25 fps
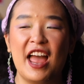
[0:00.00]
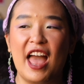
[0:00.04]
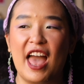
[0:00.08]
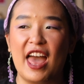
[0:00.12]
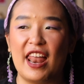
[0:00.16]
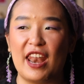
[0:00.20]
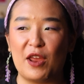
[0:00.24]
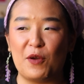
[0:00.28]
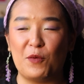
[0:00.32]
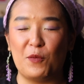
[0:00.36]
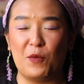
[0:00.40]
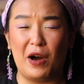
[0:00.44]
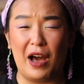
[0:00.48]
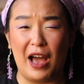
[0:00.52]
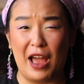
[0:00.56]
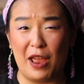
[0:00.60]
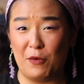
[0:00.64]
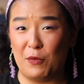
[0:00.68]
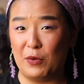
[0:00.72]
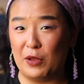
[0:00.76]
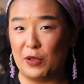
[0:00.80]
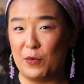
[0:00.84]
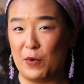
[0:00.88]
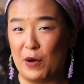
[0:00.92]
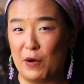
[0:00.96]
and I
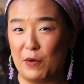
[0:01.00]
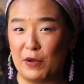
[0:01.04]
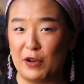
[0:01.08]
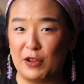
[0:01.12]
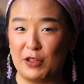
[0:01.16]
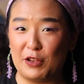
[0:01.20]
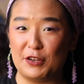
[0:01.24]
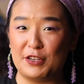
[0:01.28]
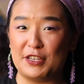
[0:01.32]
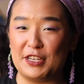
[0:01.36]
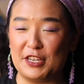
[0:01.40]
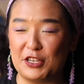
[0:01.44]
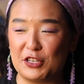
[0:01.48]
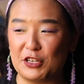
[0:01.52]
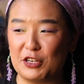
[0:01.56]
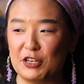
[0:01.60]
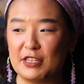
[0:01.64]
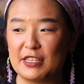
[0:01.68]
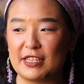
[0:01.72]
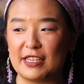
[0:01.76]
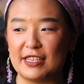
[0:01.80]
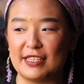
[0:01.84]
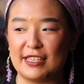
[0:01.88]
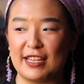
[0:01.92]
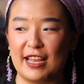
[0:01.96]
really want one of their
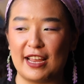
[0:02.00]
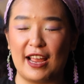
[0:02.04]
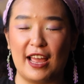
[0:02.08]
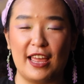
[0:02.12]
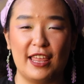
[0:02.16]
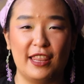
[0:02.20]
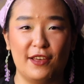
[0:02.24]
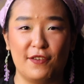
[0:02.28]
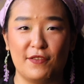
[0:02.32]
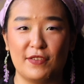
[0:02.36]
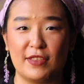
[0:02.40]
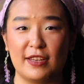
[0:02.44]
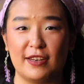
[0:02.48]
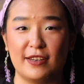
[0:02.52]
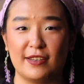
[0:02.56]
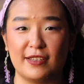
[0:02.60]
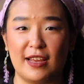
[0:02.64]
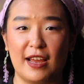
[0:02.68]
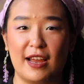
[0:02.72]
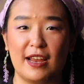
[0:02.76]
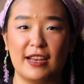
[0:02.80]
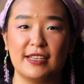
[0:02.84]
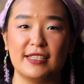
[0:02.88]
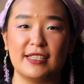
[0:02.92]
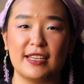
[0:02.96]
t-shirts because like I love the
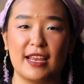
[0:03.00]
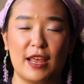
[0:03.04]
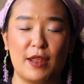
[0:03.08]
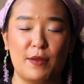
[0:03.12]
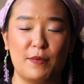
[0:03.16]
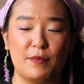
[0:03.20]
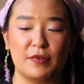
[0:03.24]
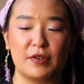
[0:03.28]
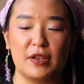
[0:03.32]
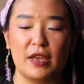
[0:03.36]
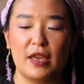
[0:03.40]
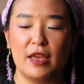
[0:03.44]
designs, and